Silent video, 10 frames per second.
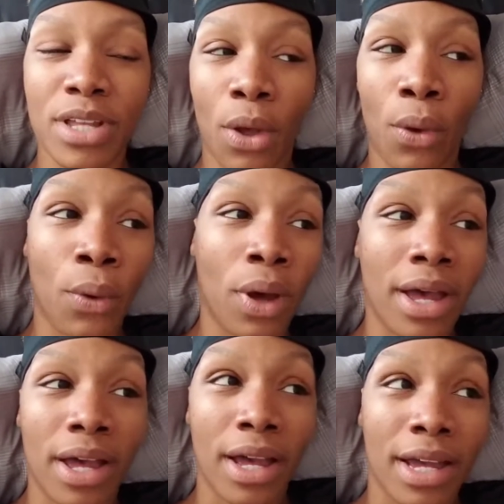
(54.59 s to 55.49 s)
So
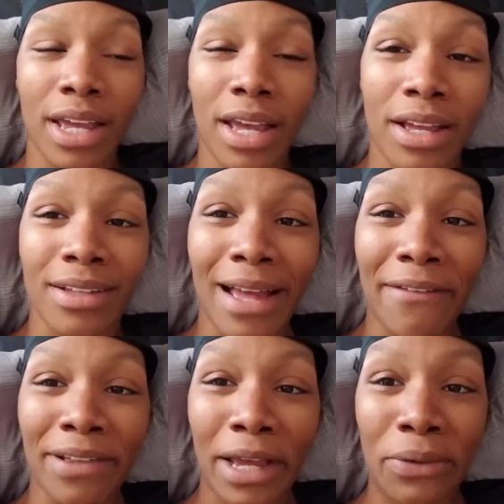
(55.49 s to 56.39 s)
yeah,
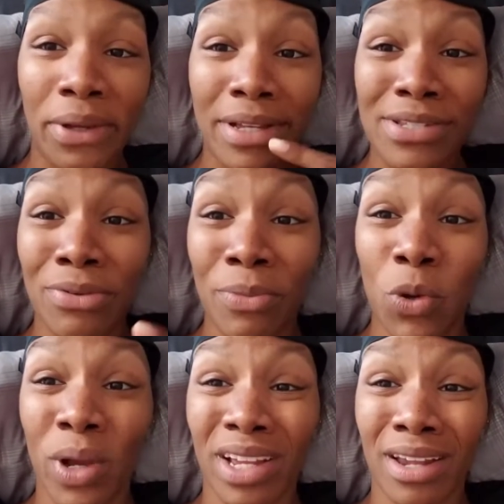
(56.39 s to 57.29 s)
I feel like I don't get to
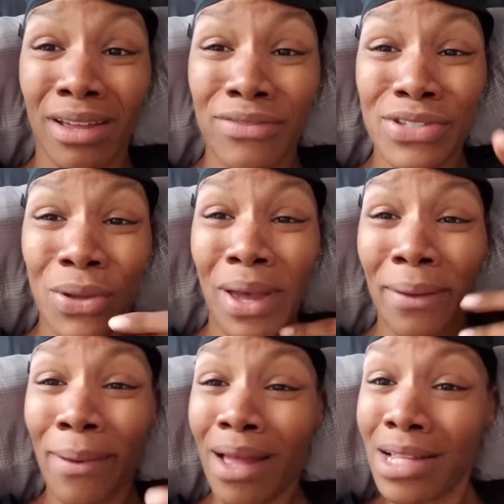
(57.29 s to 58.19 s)
them quick enough. So
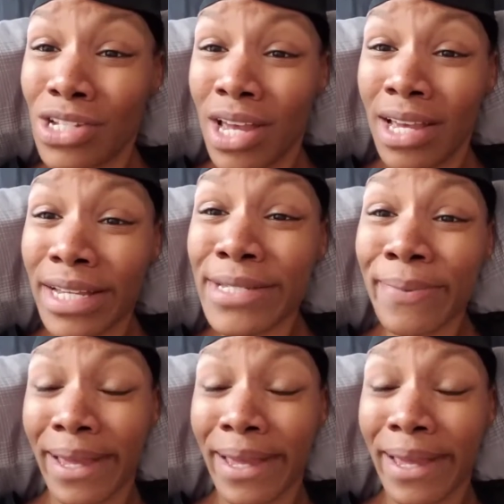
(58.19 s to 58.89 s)
I apologize.